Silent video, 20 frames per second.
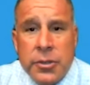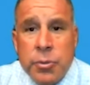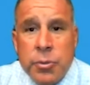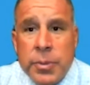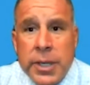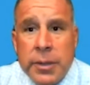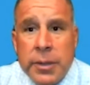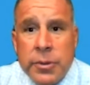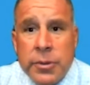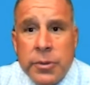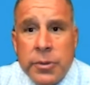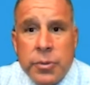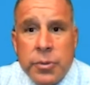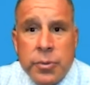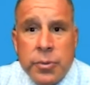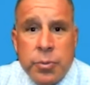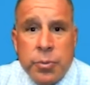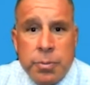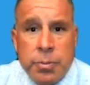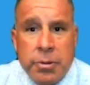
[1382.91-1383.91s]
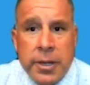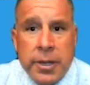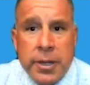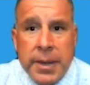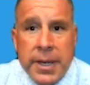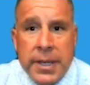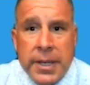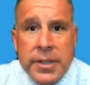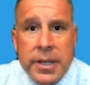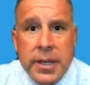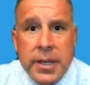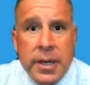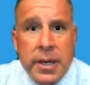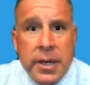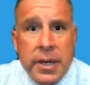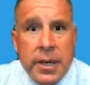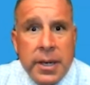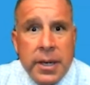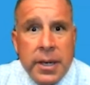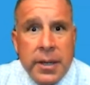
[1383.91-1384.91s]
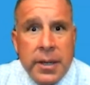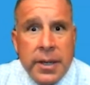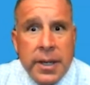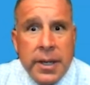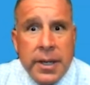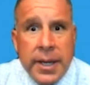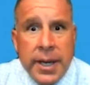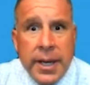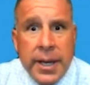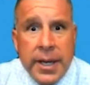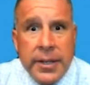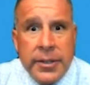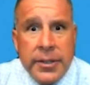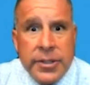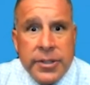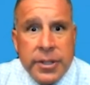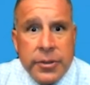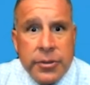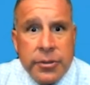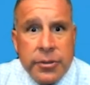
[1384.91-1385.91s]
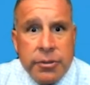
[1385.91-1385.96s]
to me was pretty amazing and indicated just how